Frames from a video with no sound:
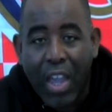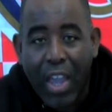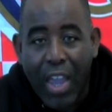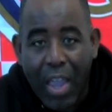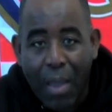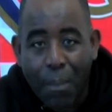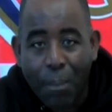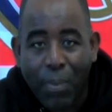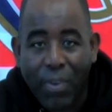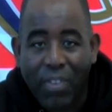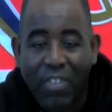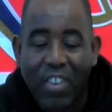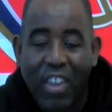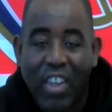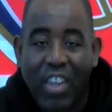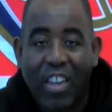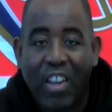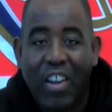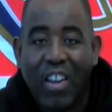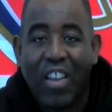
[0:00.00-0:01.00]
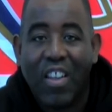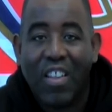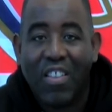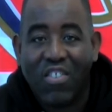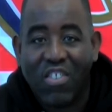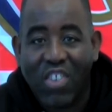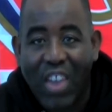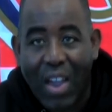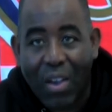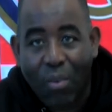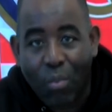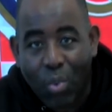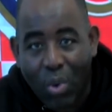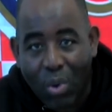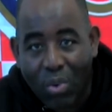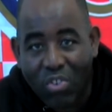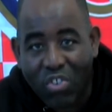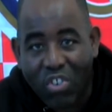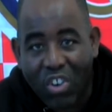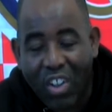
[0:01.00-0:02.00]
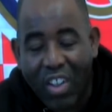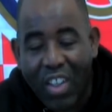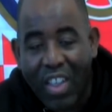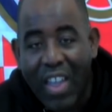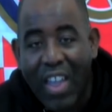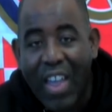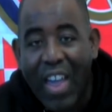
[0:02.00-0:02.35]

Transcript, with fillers: in particular, Jack Wilshire.